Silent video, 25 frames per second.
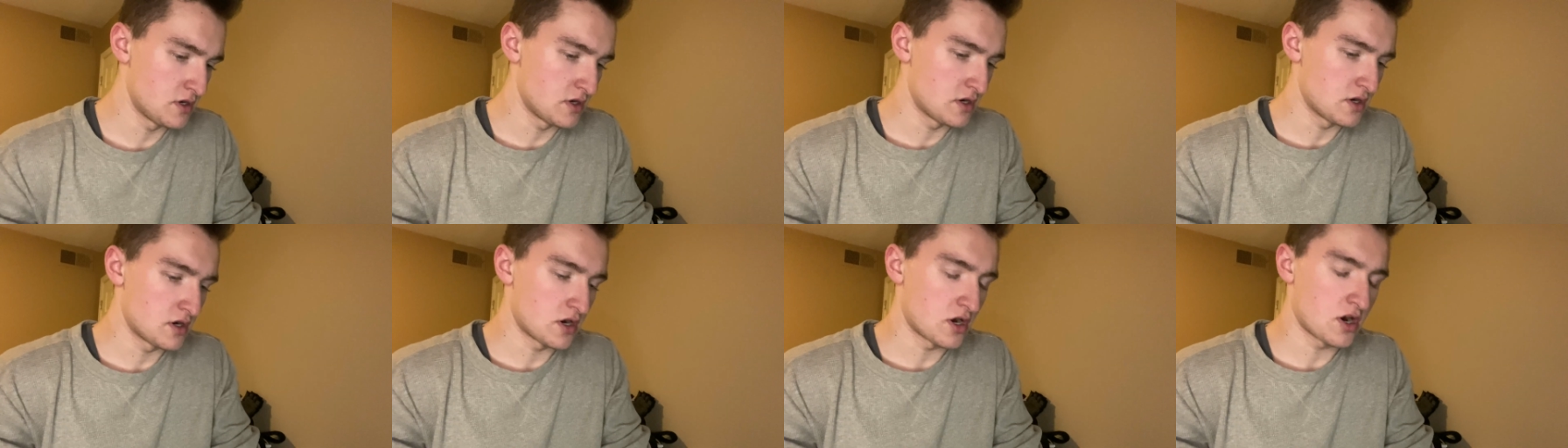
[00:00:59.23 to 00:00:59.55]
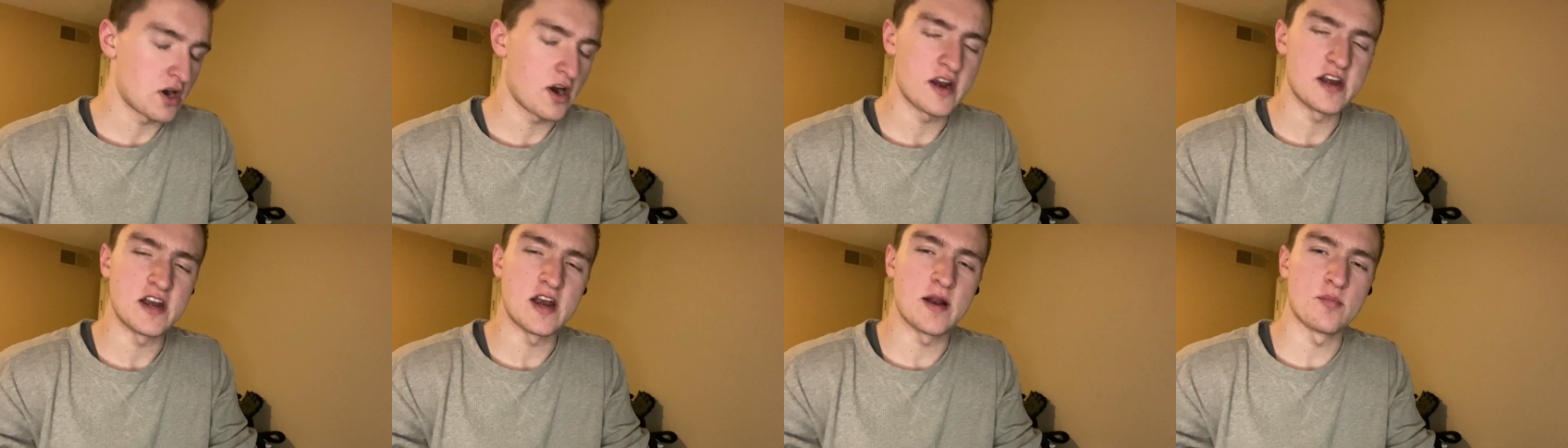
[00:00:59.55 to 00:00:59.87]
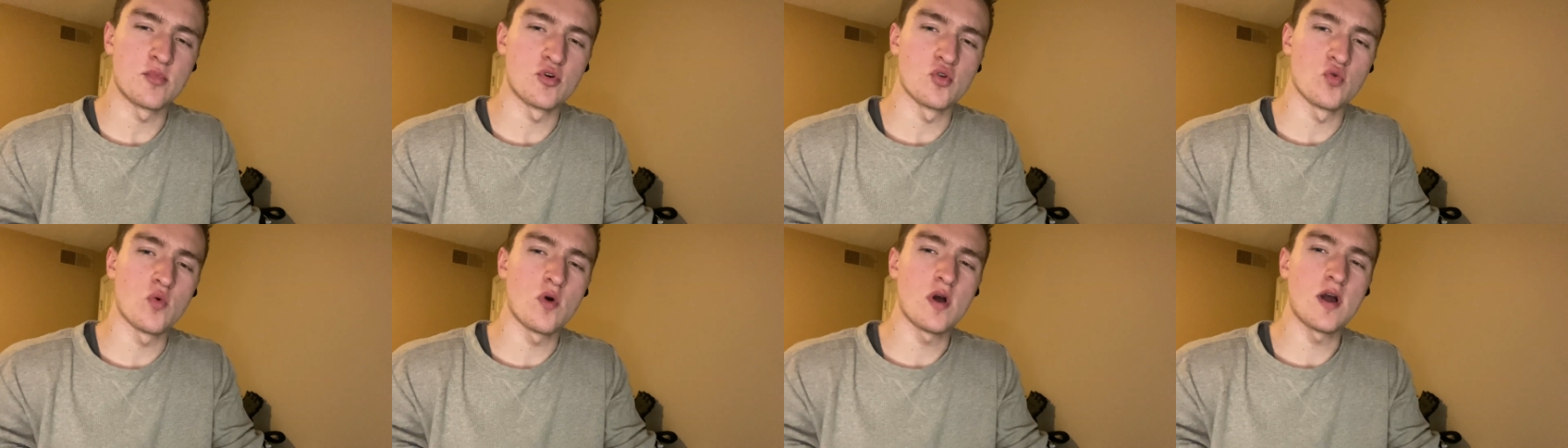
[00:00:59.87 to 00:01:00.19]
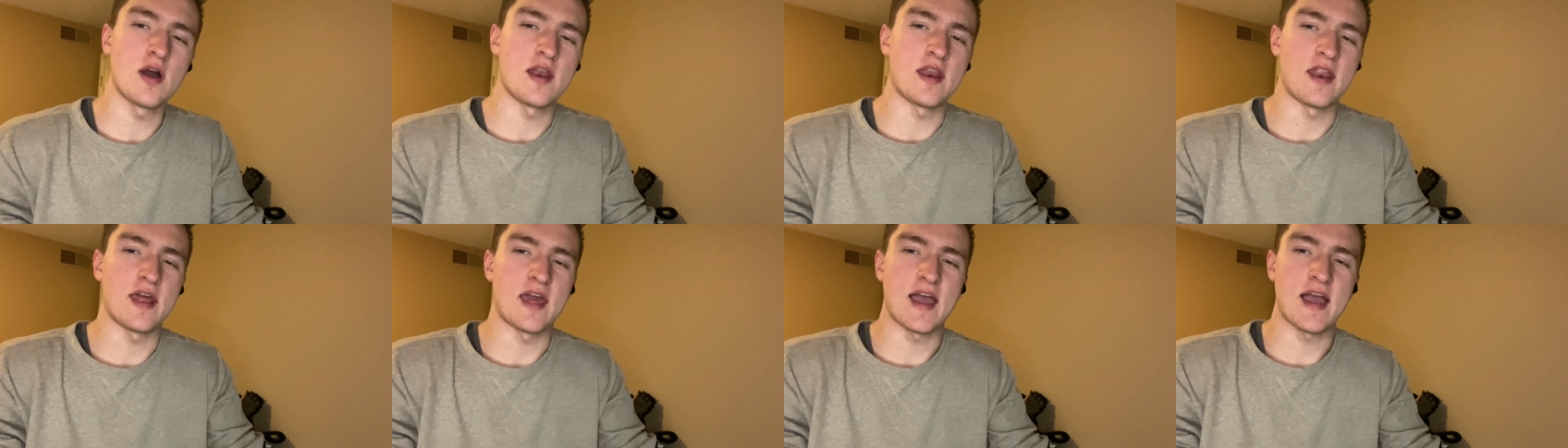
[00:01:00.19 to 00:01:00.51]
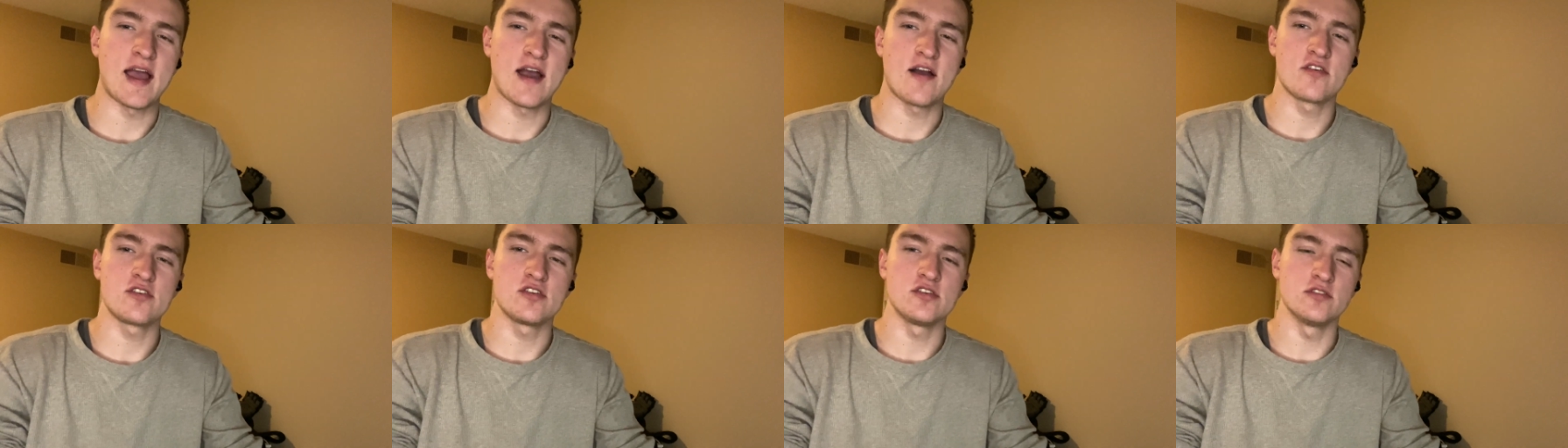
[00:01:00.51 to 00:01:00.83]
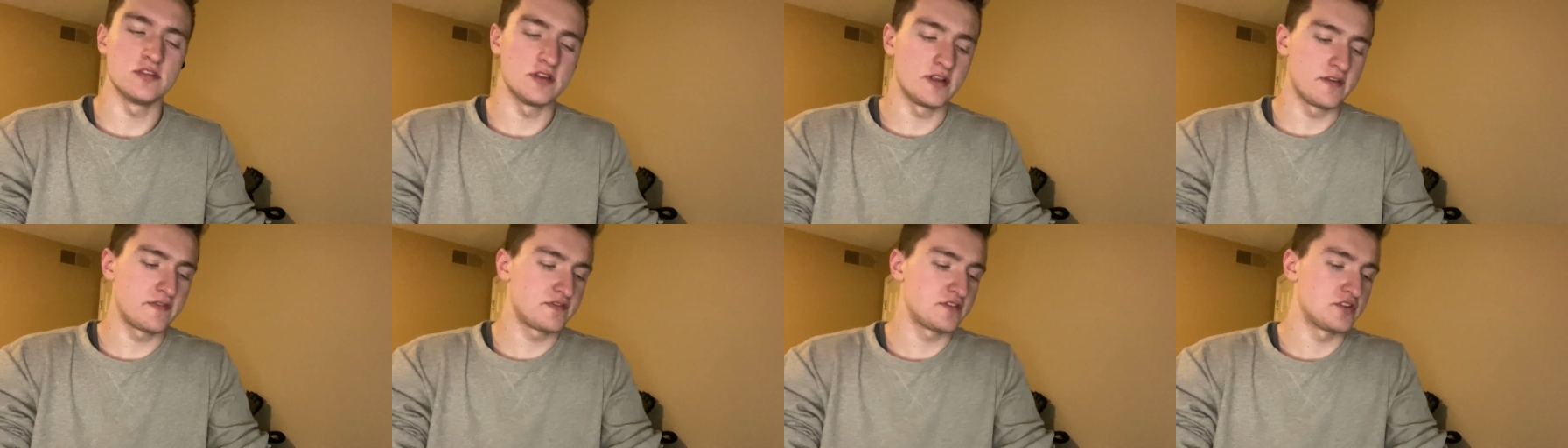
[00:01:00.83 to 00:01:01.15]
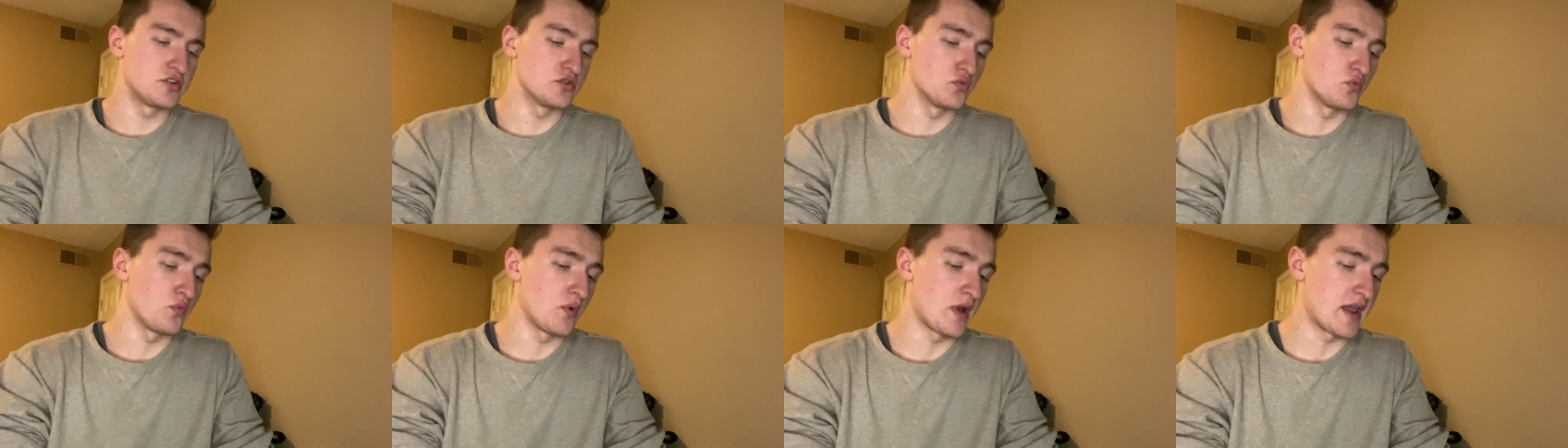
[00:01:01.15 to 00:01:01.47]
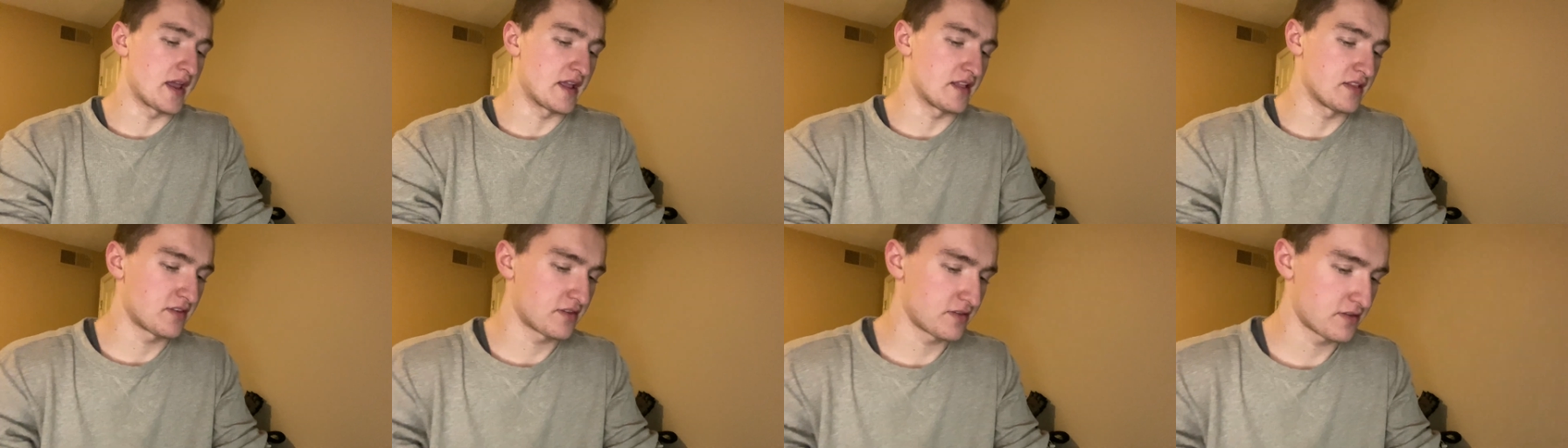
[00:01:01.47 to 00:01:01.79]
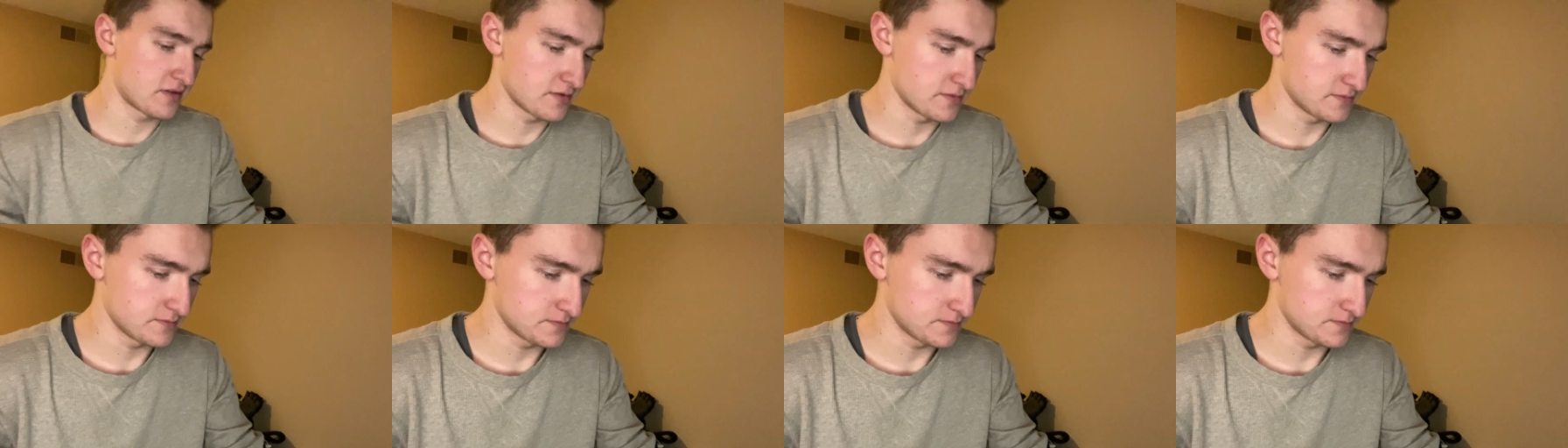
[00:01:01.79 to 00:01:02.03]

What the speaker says: All right, number 1, how you lift your weights.